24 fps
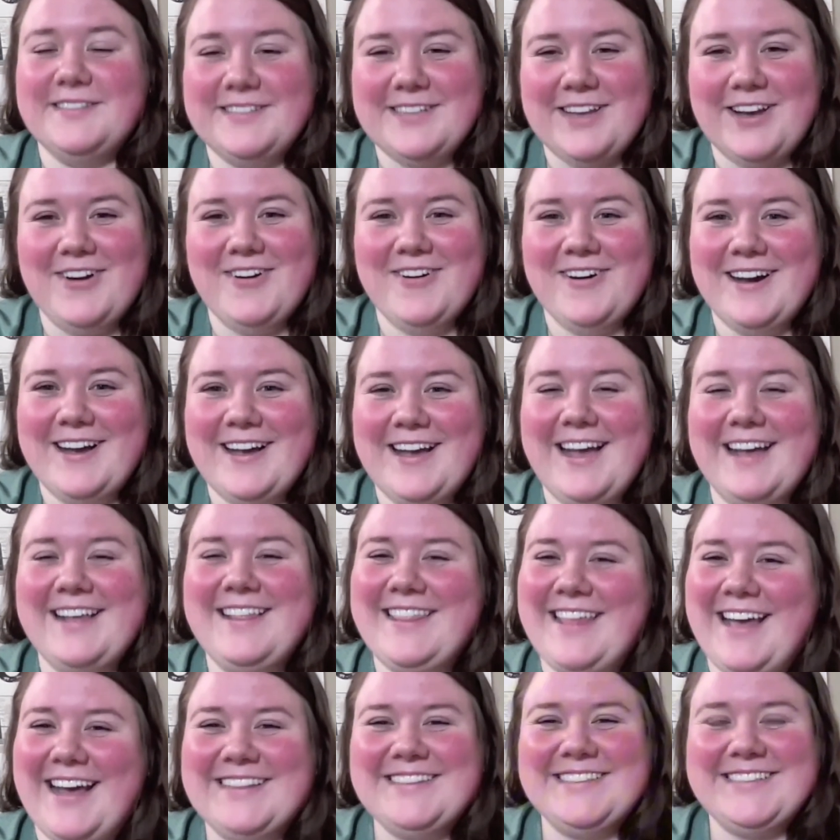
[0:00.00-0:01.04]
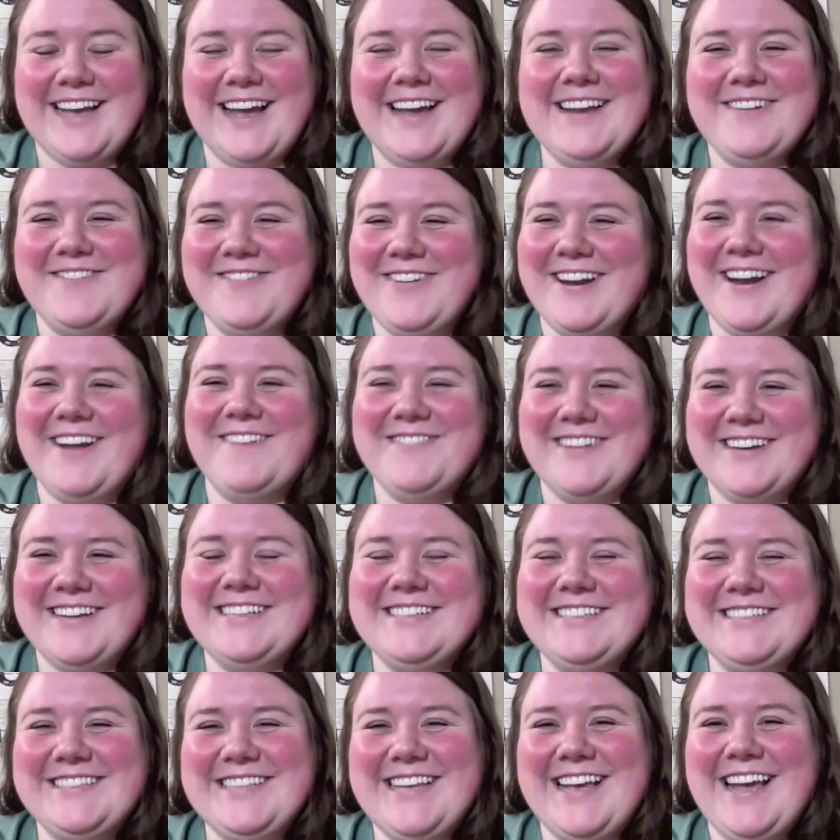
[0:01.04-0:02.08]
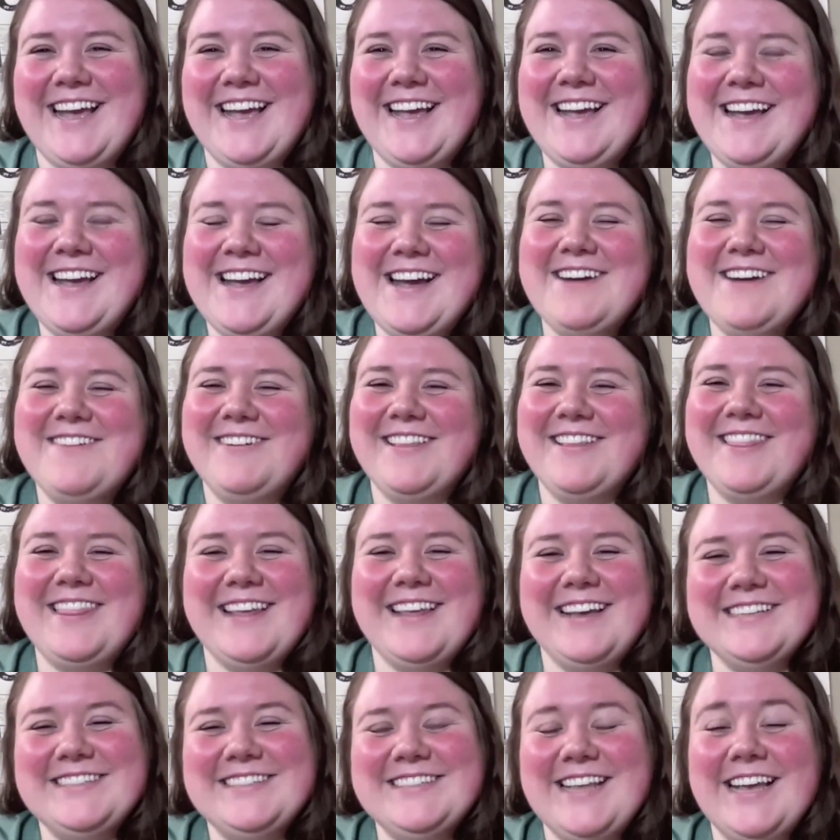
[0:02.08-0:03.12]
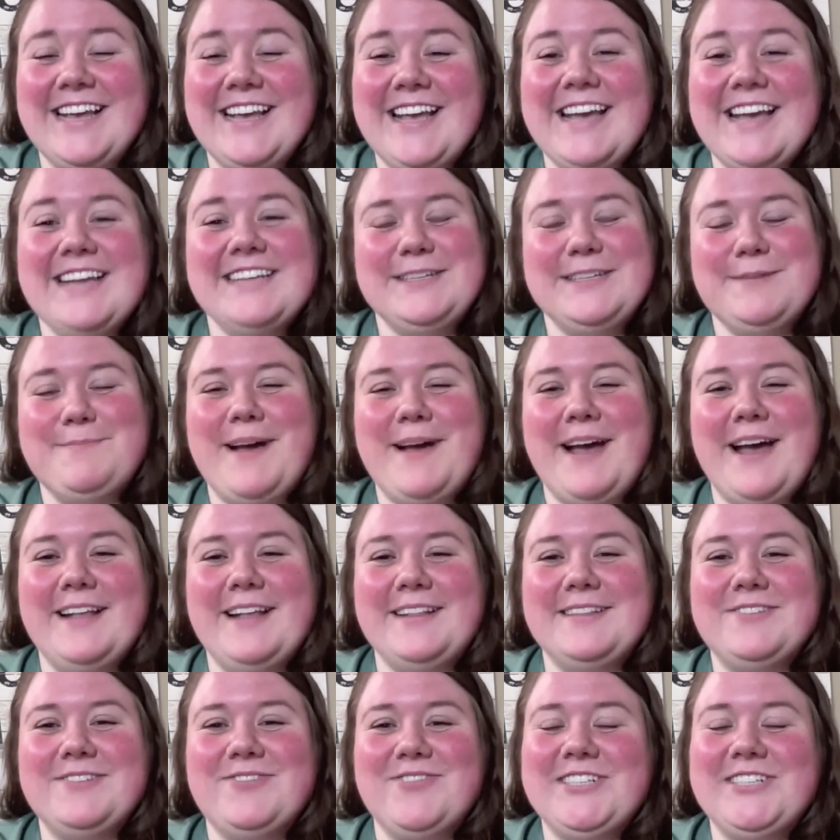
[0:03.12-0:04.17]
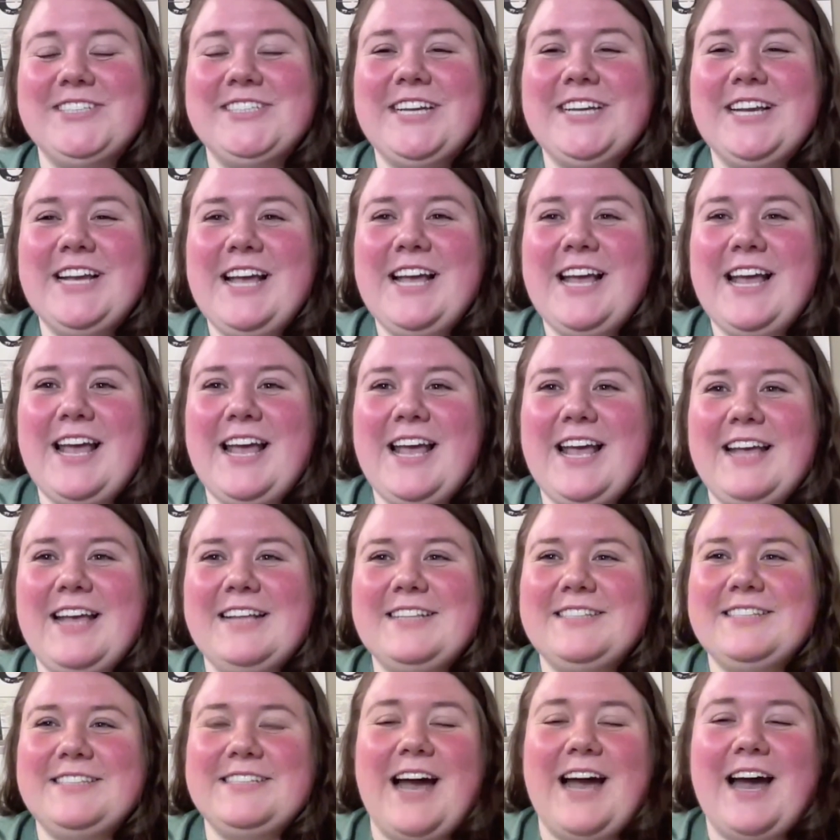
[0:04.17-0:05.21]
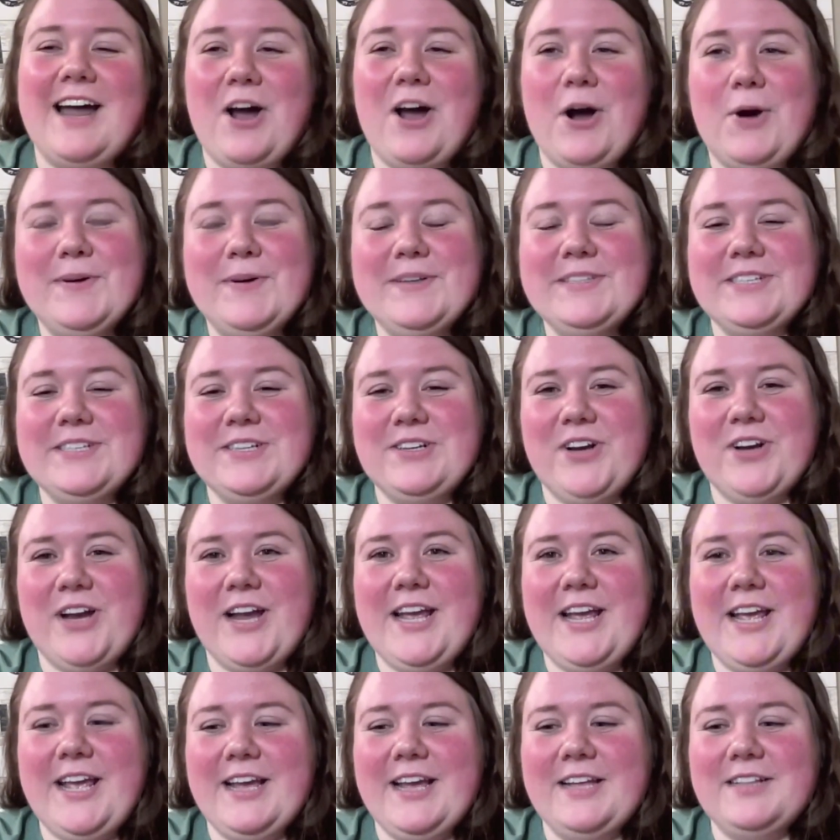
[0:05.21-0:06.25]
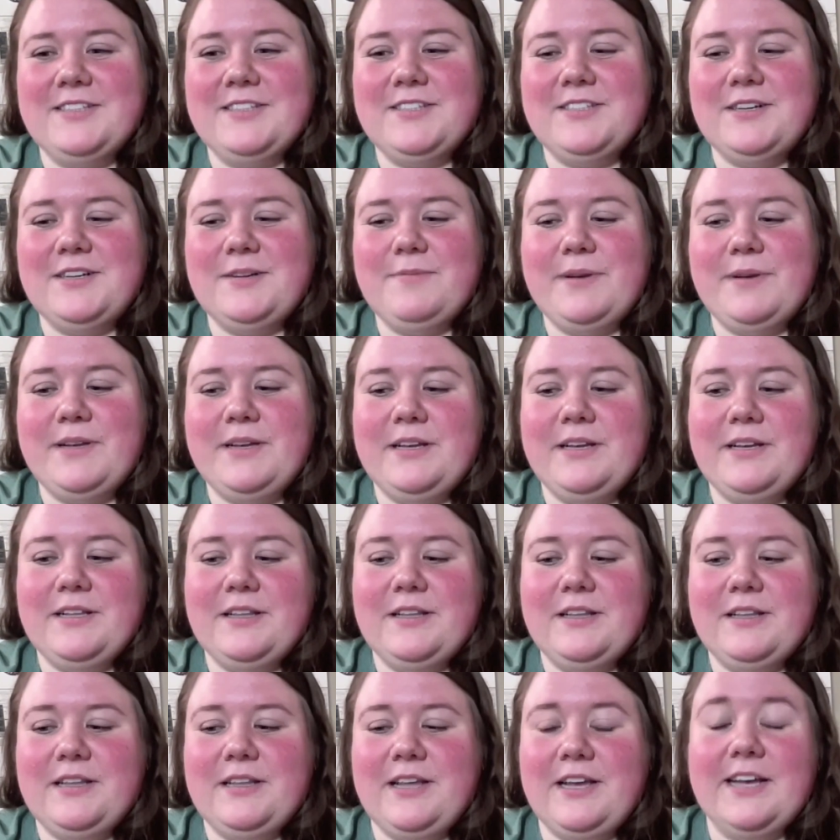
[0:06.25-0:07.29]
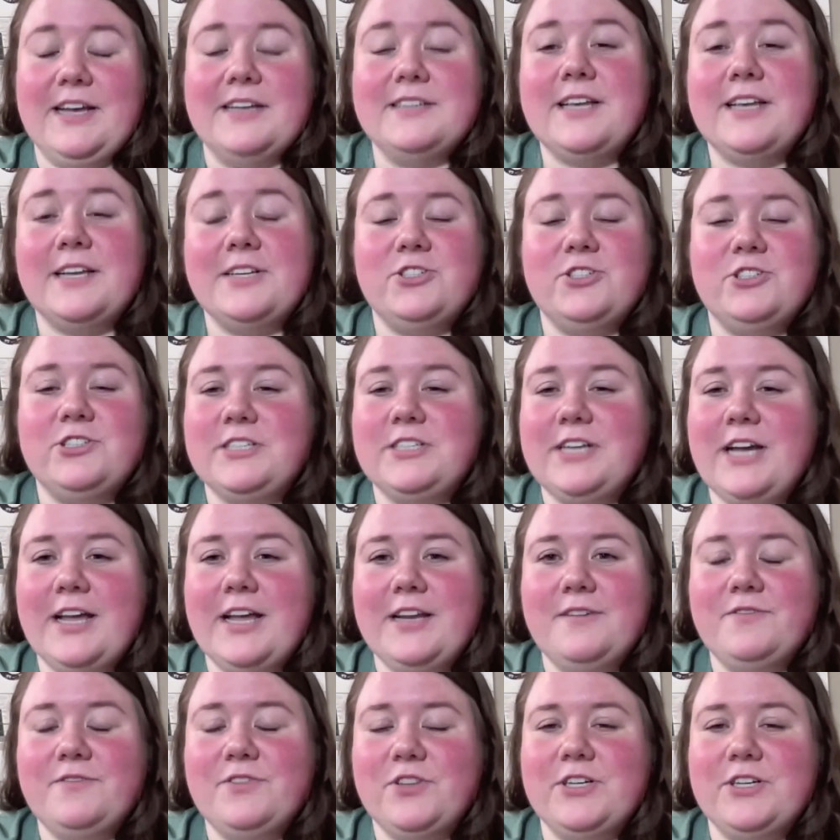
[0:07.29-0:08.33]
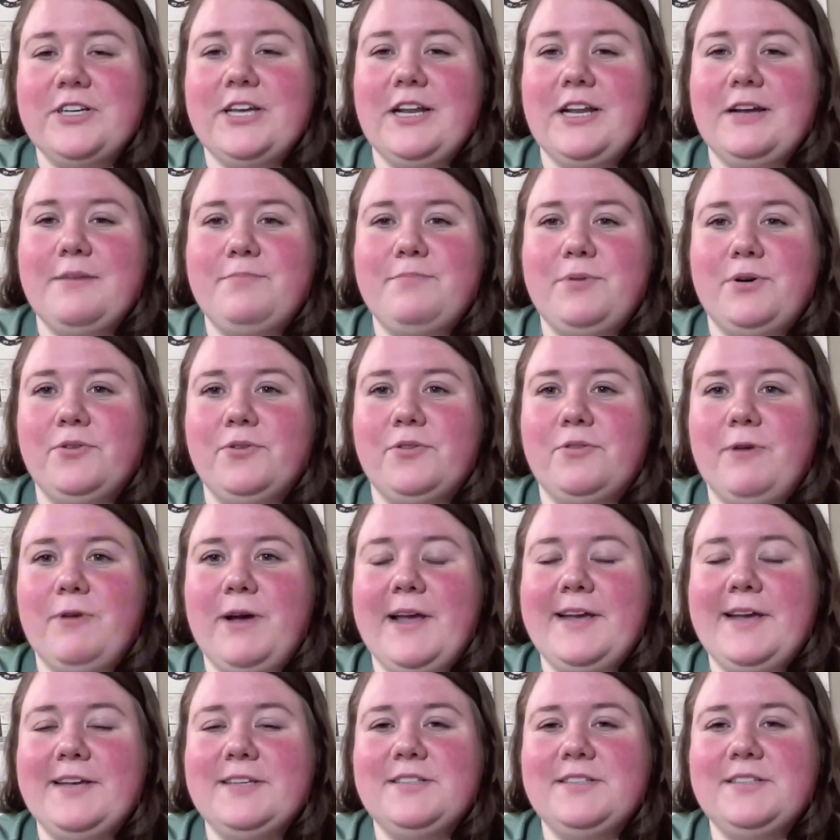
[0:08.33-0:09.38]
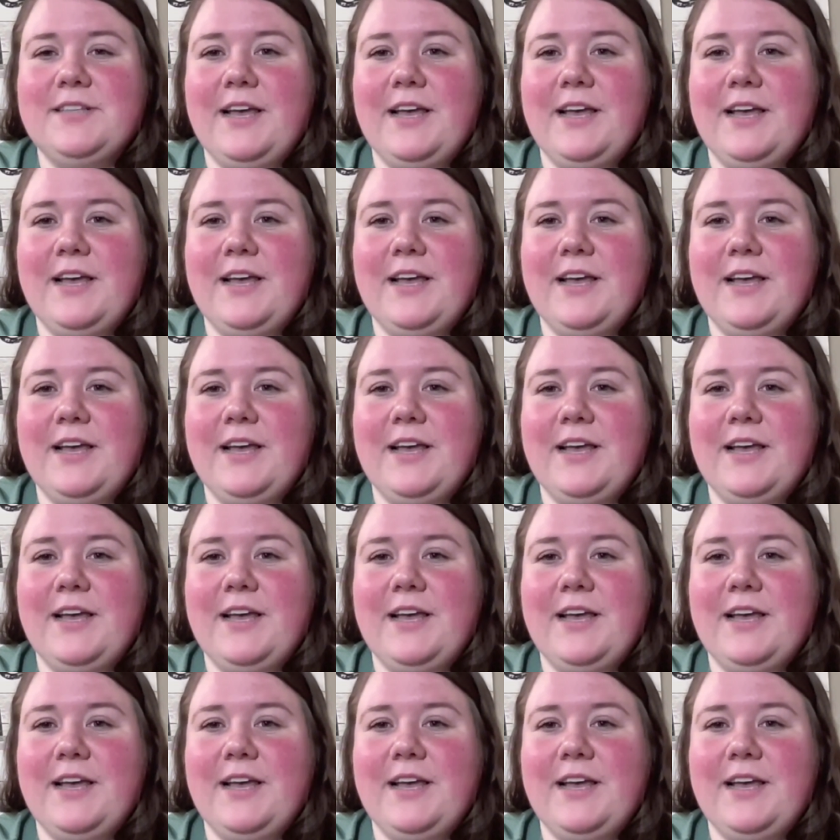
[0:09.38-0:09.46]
So that's kind of what I'm going to say with this, like it depends, which is not always a great answer, but like I said, you can kind of look at it both ways.